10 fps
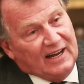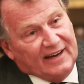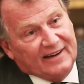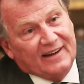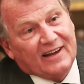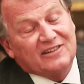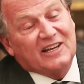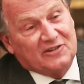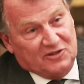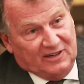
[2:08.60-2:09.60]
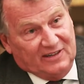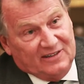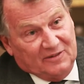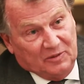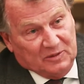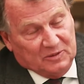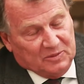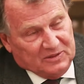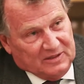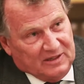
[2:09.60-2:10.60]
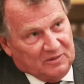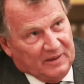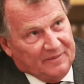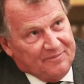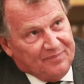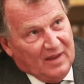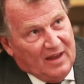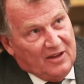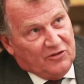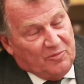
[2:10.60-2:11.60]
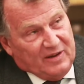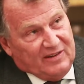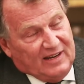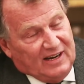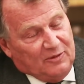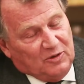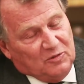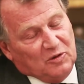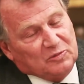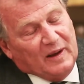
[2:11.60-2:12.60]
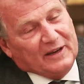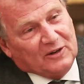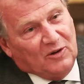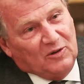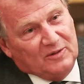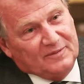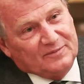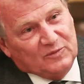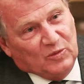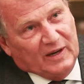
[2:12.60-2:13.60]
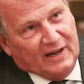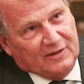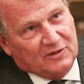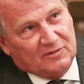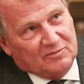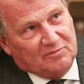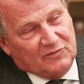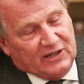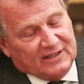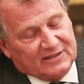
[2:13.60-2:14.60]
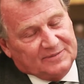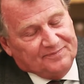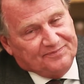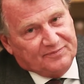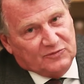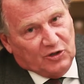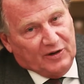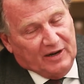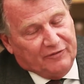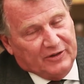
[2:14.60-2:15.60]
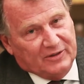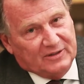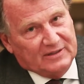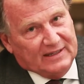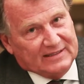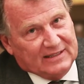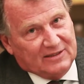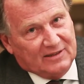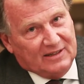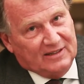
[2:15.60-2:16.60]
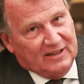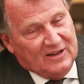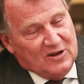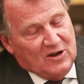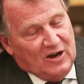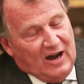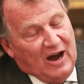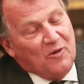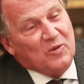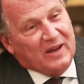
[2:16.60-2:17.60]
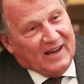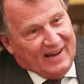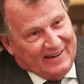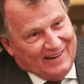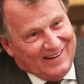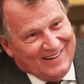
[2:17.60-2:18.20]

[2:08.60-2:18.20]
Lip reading: and extensionists, if you want to put it that way. So basically, what was my role when I just joined FAO? I said, okay, how we can